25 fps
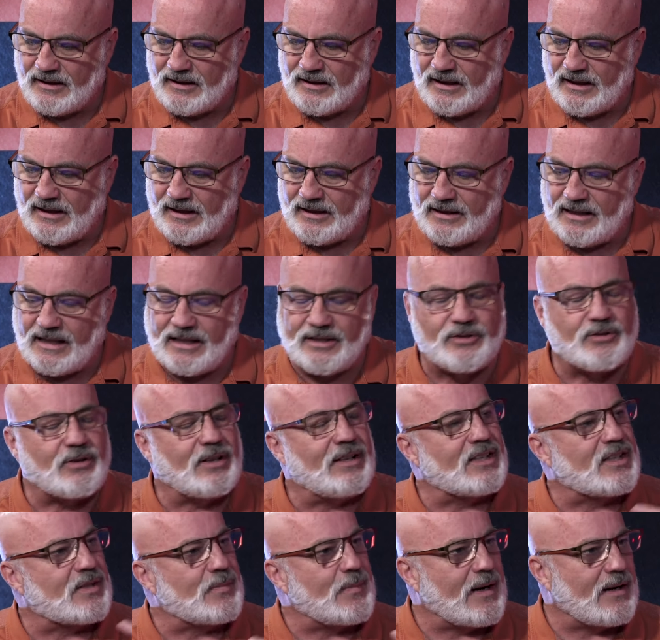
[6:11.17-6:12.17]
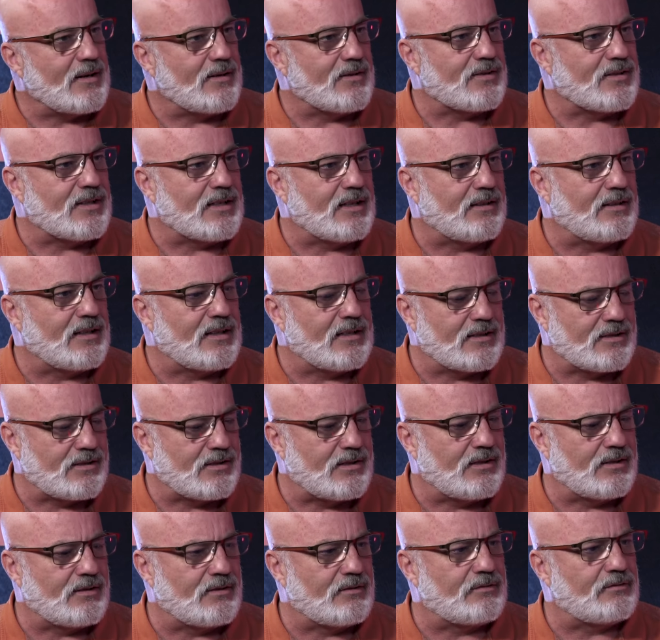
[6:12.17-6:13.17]
And transparency, I think it's
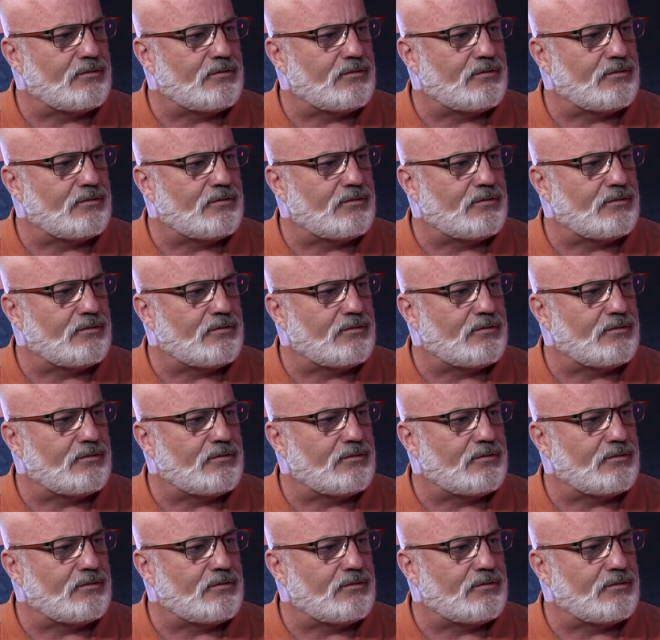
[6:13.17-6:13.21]
the other